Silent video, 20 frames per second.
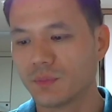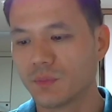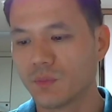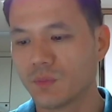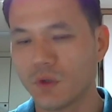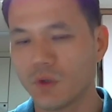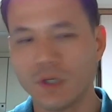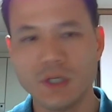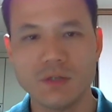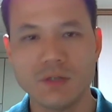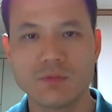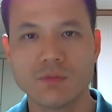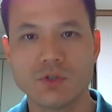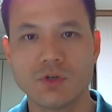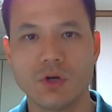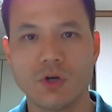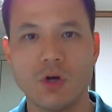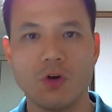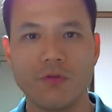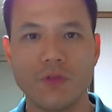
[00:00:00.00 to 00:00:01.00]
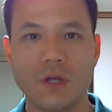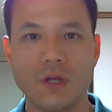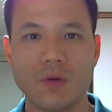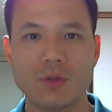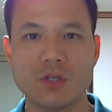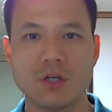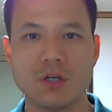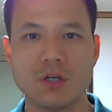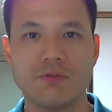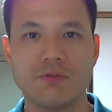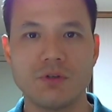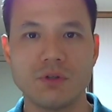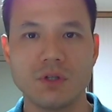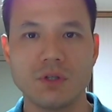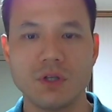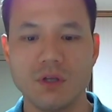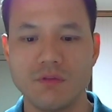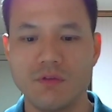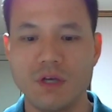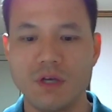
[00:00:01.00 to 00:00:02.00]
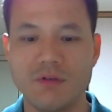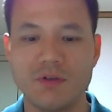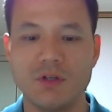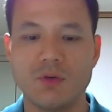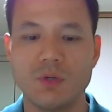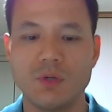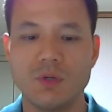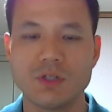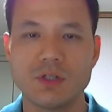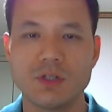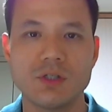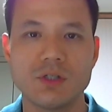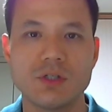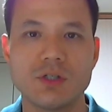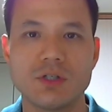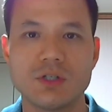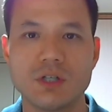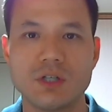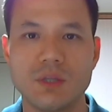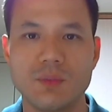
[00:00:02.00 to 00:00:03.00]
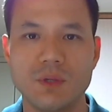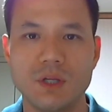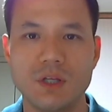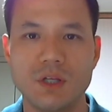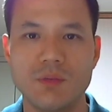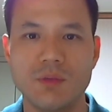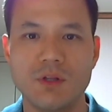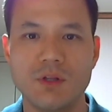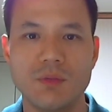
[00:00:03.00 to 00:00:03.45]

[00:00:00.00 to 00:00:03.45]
Okay, so I hope that was helpful. If you have any questions, just send me an email.